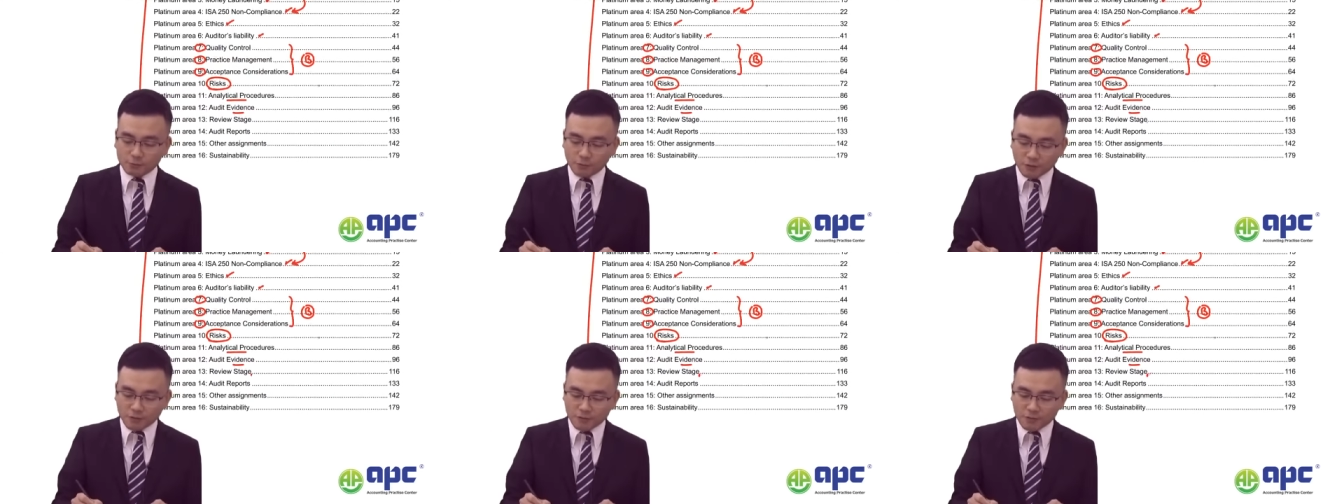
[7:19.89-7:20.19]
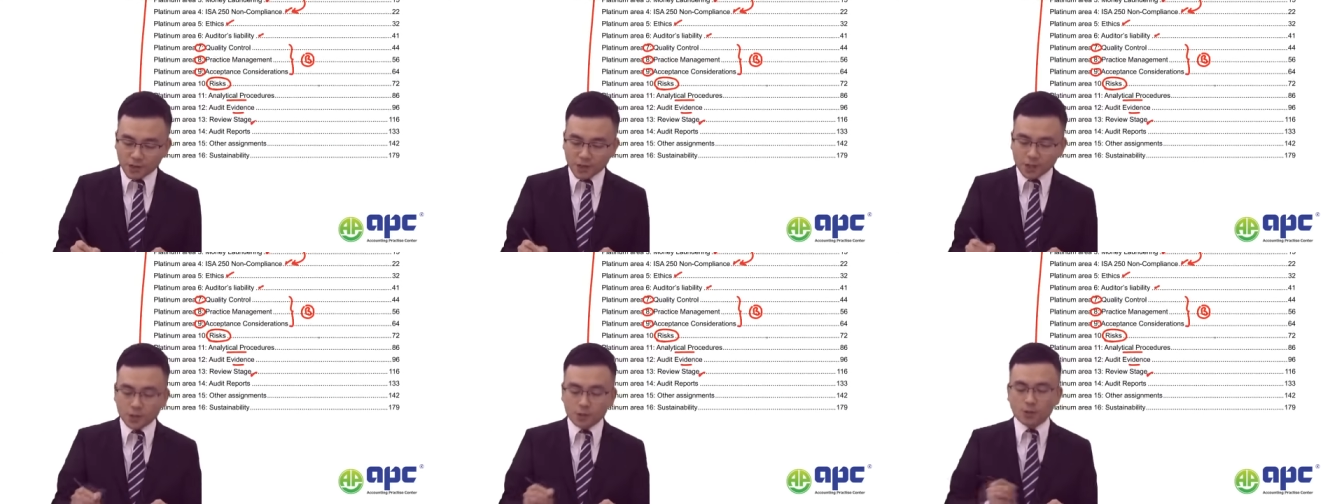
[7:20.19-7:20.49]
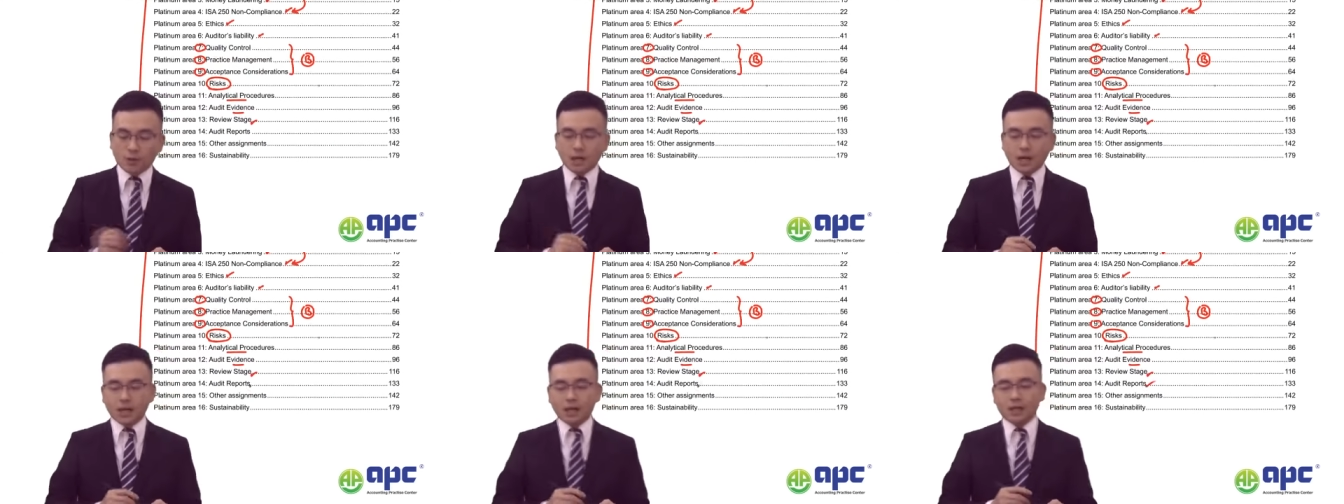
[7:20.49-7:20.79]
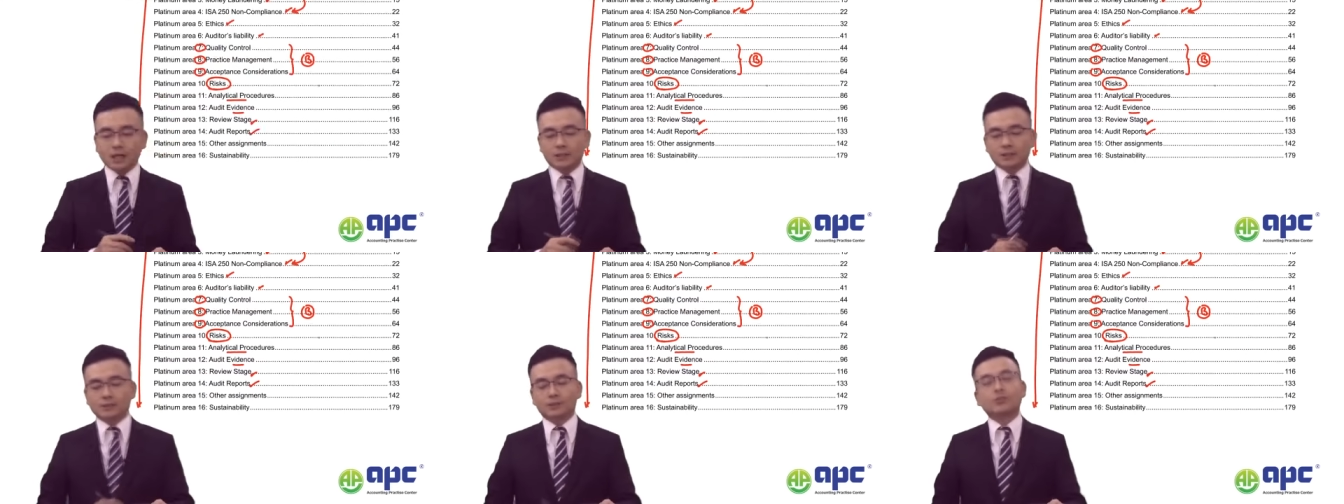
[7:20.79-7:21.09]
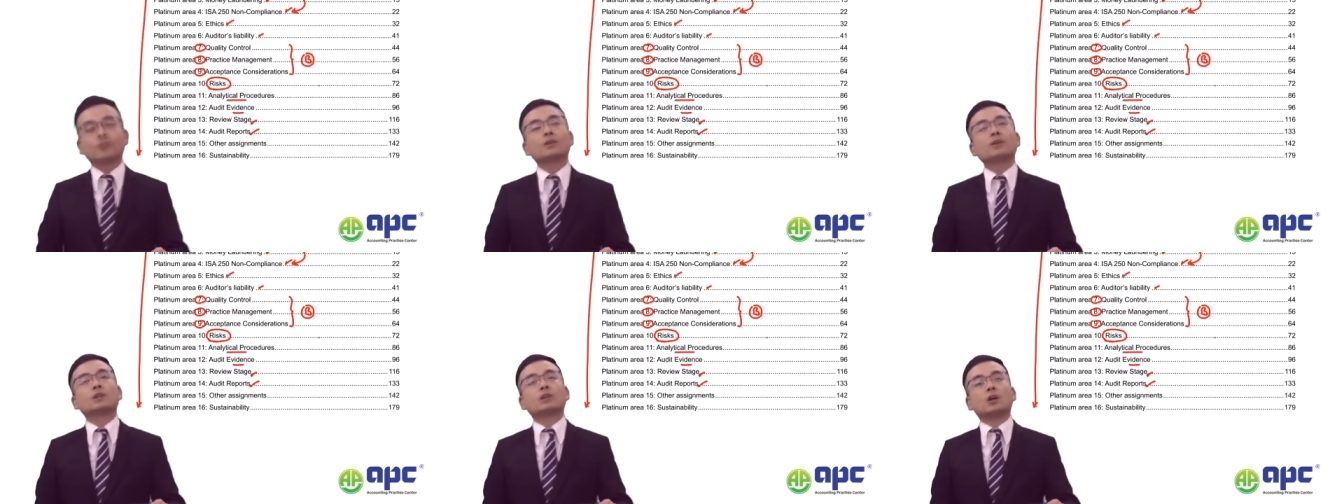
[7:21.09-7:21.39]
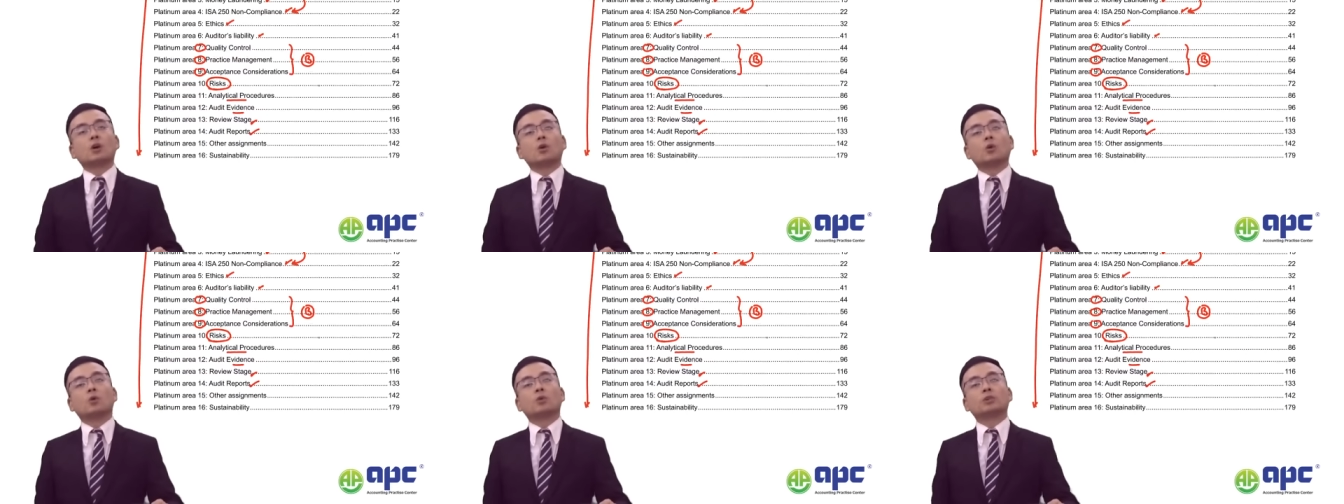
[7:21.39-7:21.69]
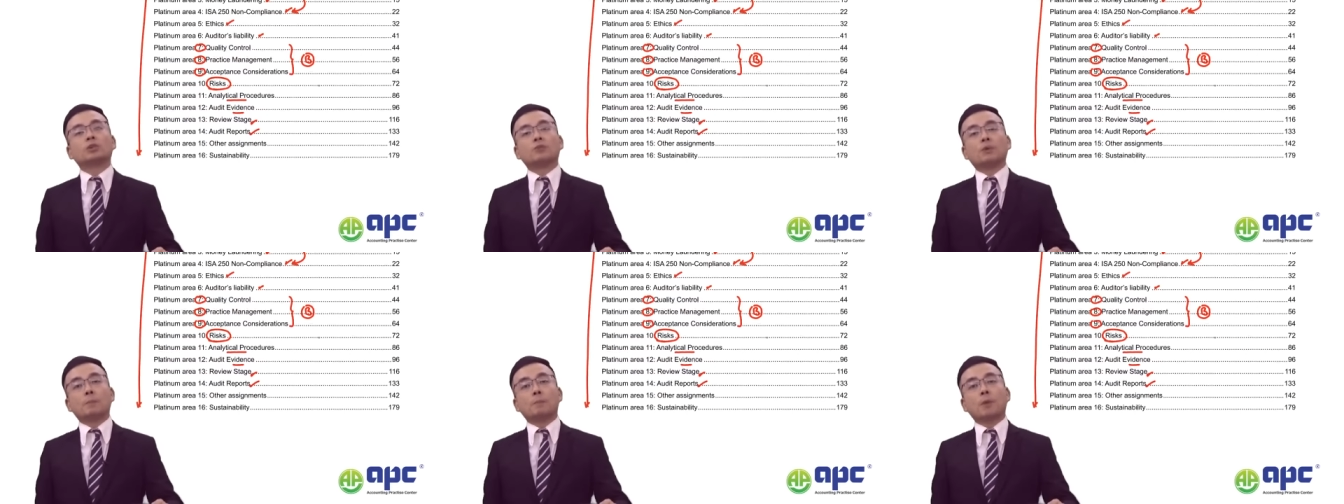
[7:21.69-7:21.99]
review and the
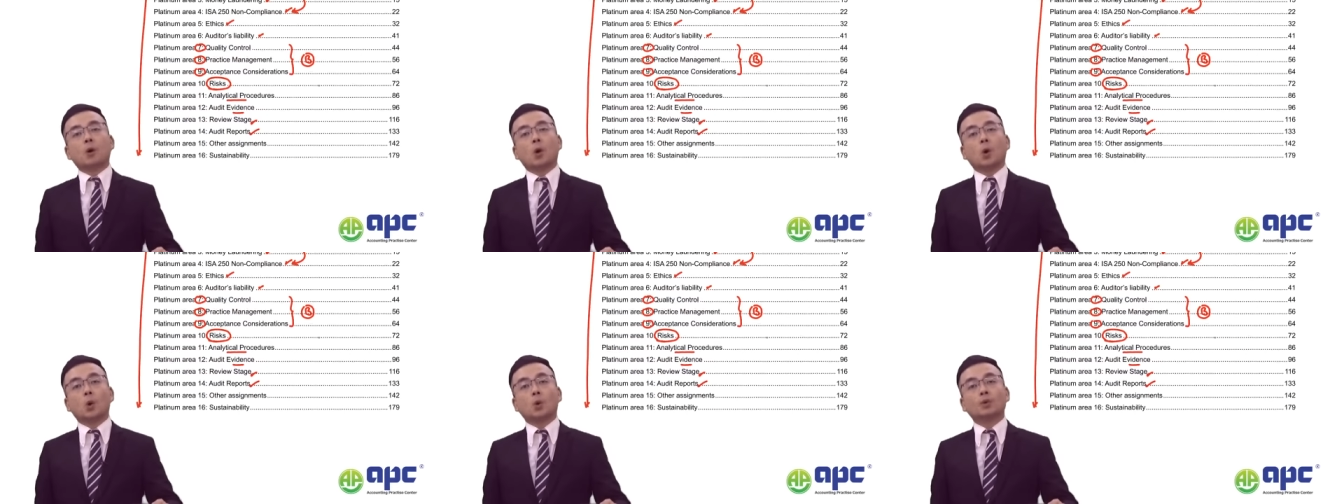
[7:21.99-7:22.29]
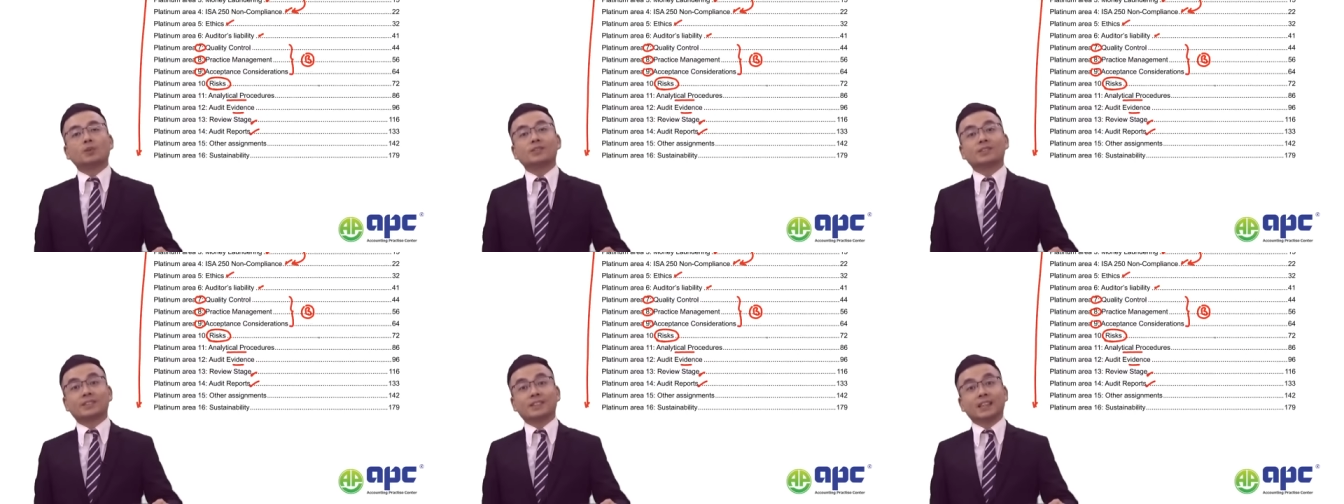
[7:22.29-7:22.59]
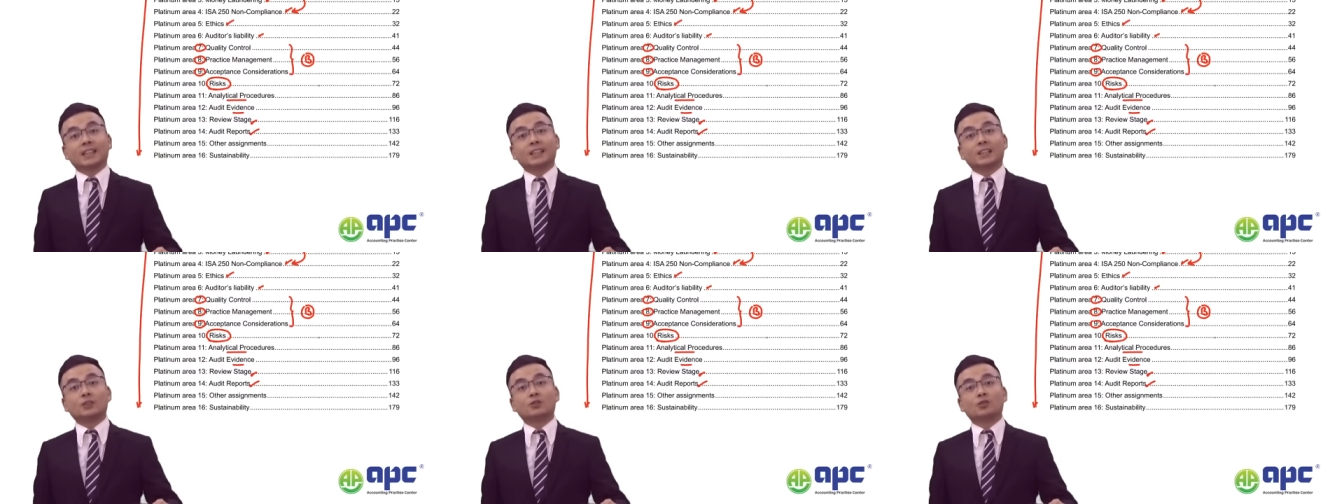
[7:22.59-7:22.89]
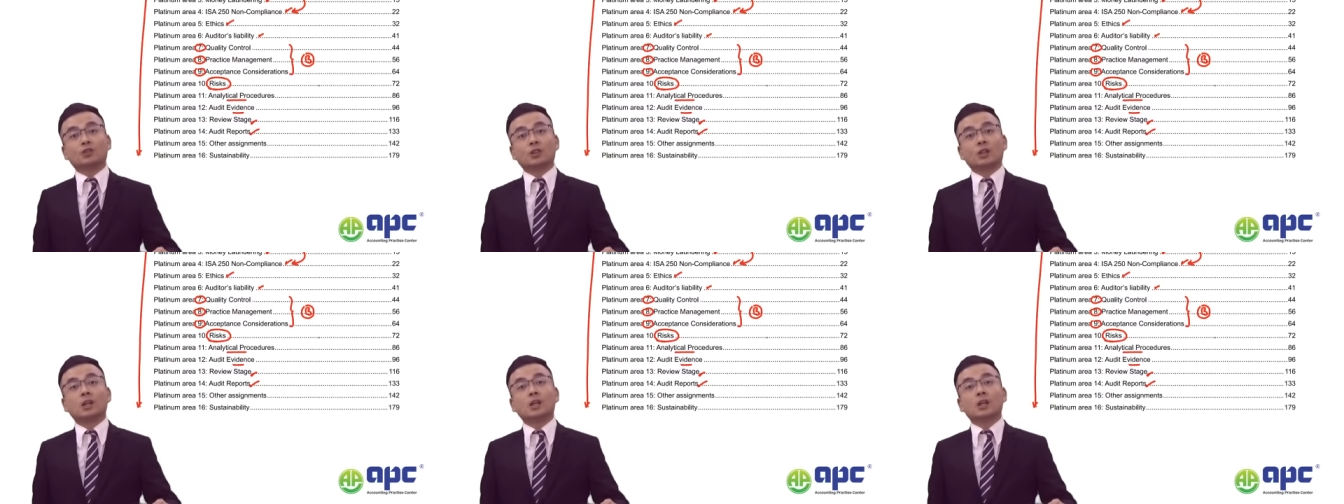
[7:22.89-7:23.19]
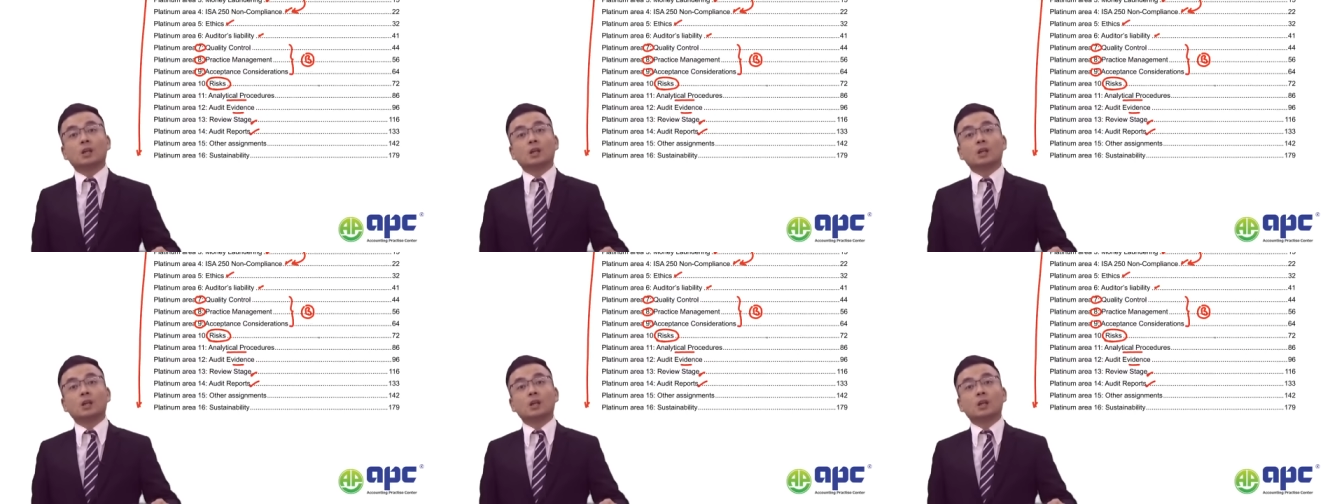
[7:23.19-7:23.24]
audit report stage,